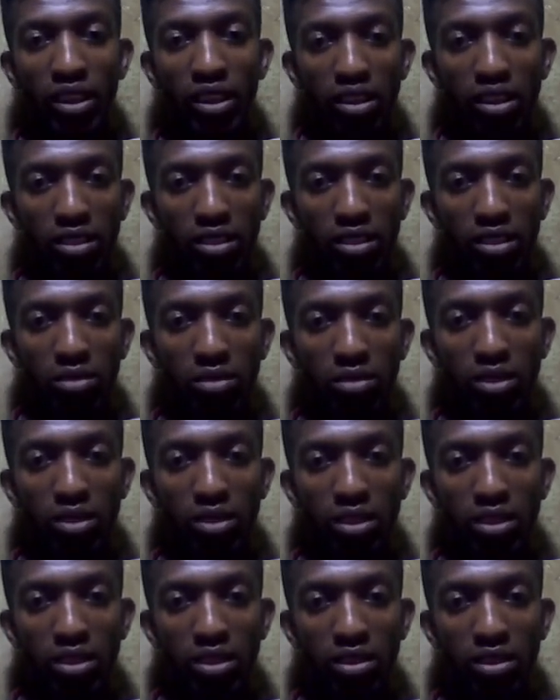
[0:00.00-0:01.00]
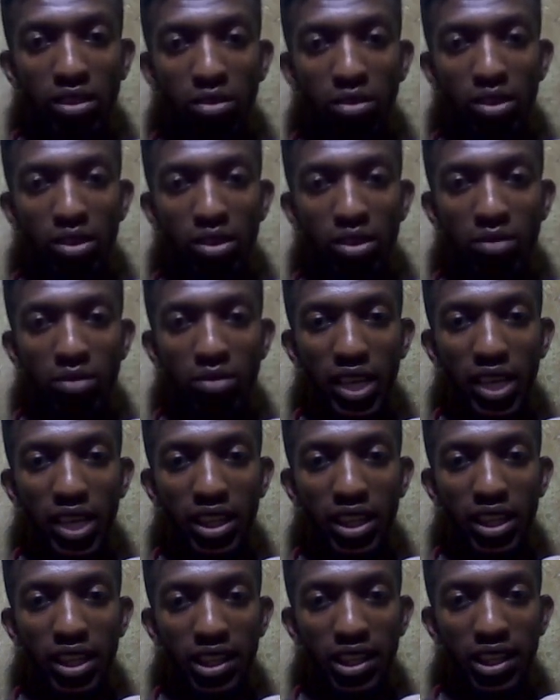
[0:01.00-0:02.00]
except there was a buy,
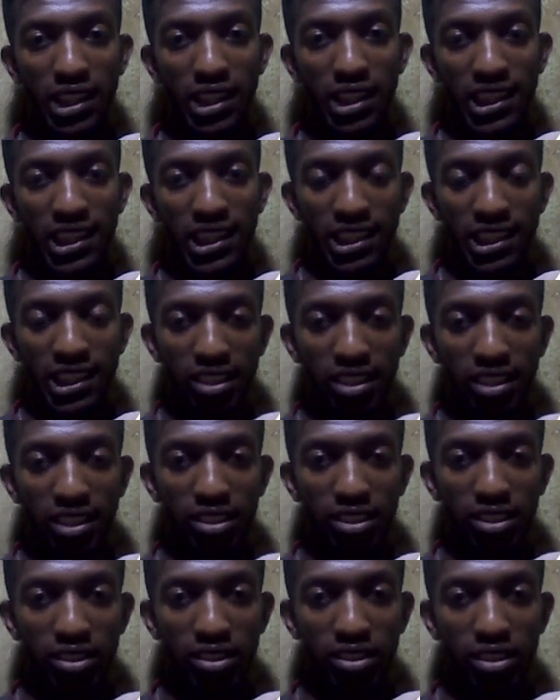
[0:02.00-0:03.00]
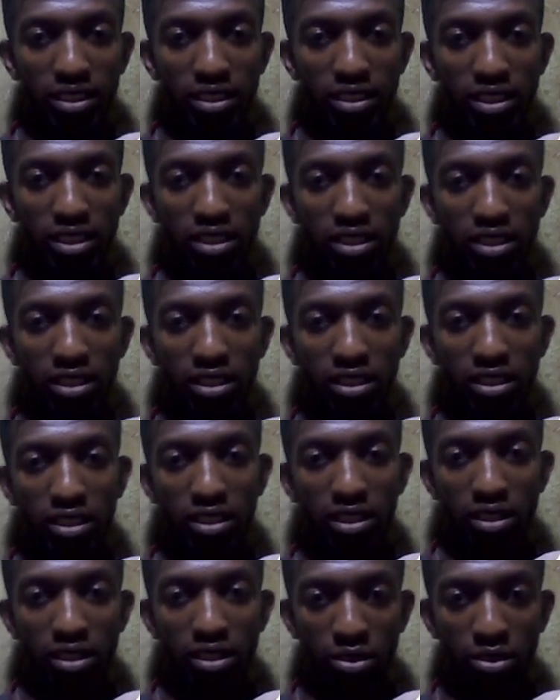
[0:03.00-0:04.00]
and then
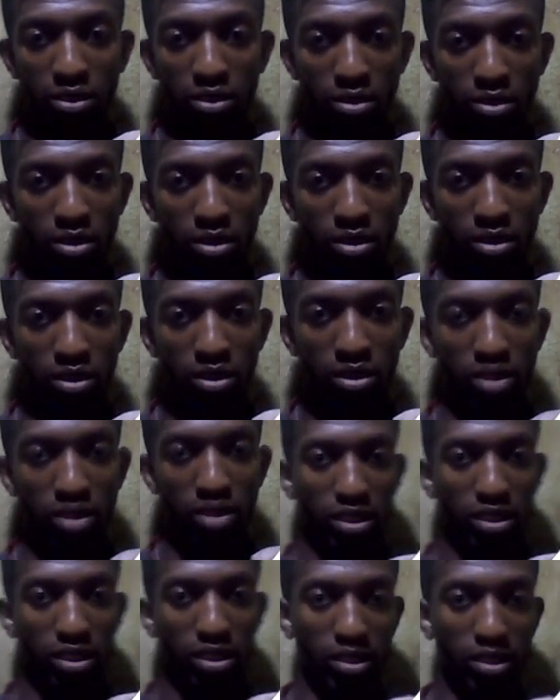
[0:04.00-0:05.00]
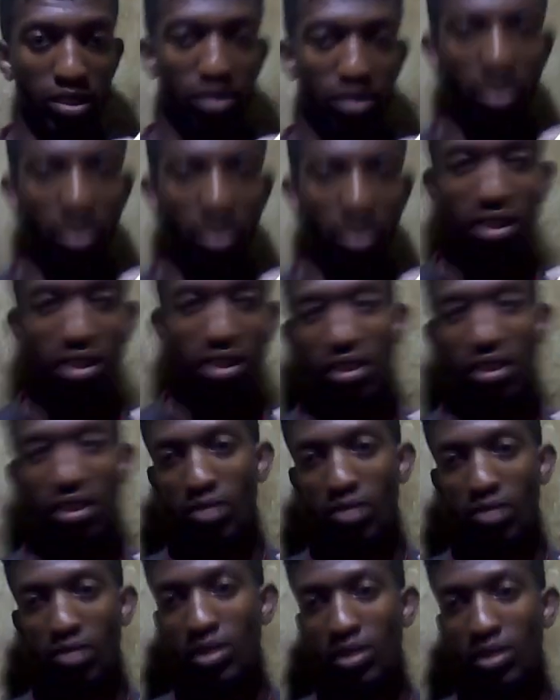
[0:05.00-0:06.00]
sold this thing, okay, a little
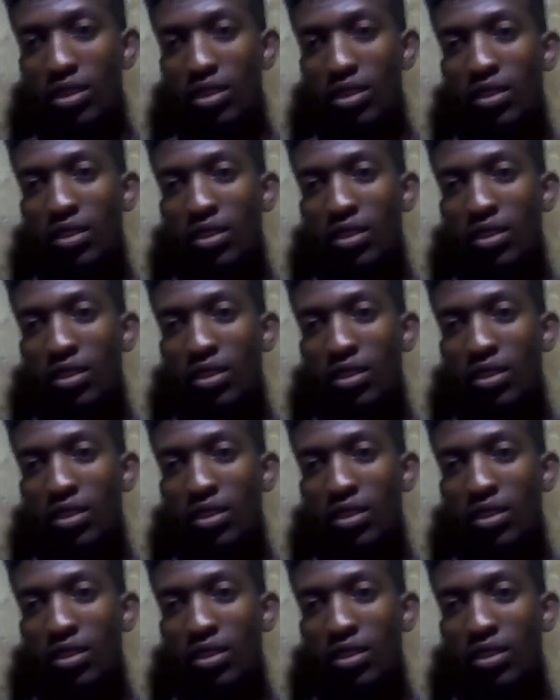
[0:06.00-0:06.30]
bit.